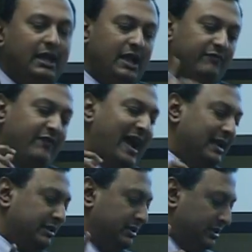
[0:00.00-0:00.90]
In
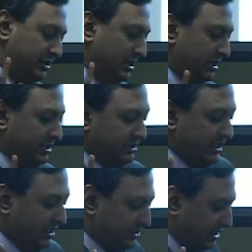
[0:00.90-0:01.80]
fact,
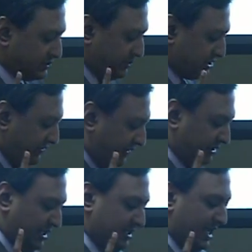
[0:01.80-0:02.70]
there's a
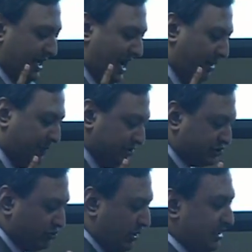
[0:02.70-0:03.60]
specific thing that
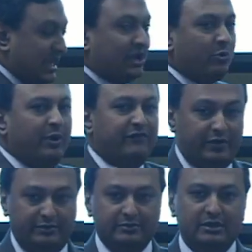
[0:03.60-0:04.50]
happens when they
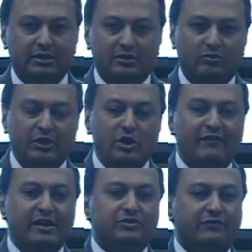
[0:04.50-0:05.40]
quiver, when you
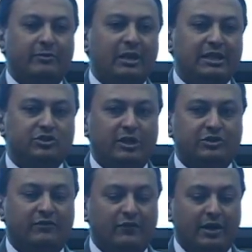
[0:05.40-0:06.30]
have atrial fibrillation or
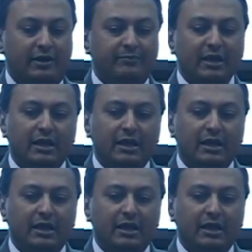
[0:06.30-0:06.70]
atrial flutter.